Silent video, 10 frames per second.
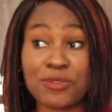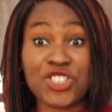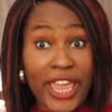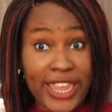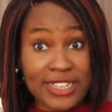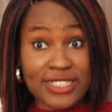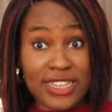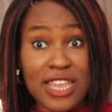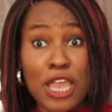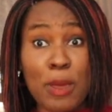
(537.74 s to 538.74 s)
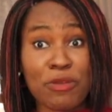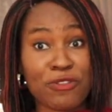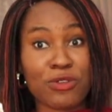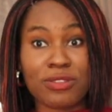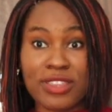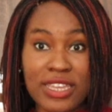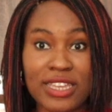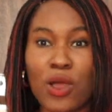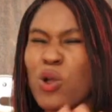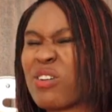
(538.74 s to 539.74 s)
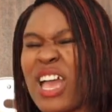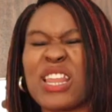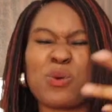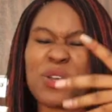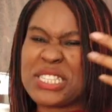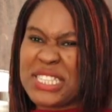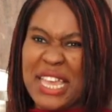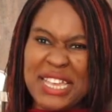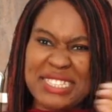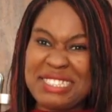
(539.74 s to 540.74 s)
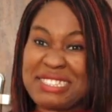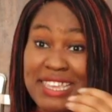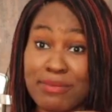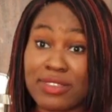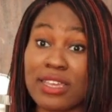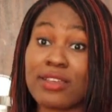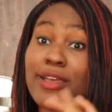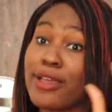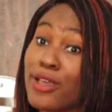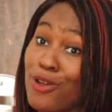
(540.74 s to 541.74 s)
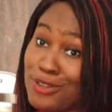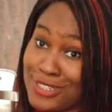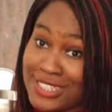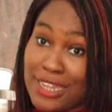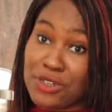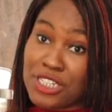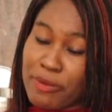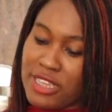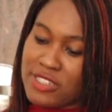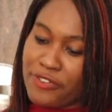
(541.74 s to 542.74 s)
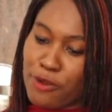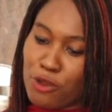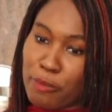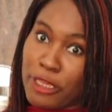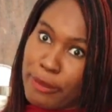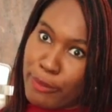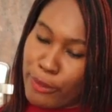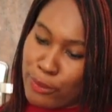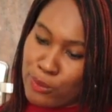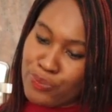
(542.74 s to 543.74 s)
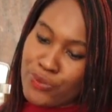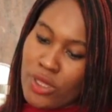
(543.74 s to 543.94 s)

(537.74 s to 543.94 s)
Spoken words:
changed before thinking, oh, I know what it says, it's the same thing. Understand the GPHC framework, people.